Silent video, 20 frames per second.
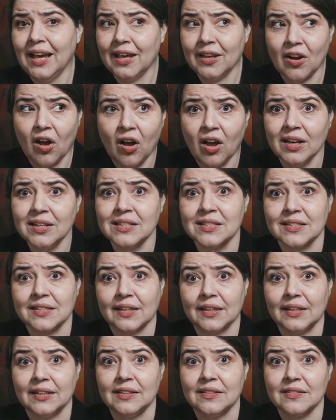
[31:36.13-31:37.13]
And
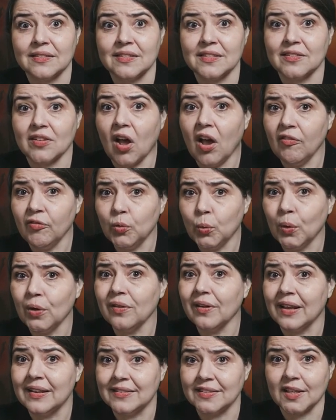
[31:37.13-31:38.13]
honestly,
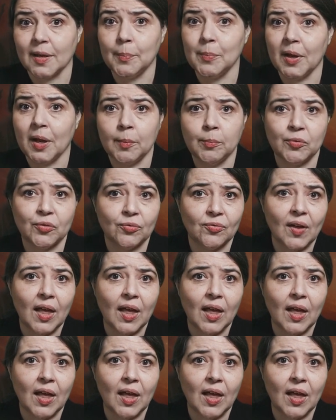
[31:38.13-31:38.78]
software can sometimes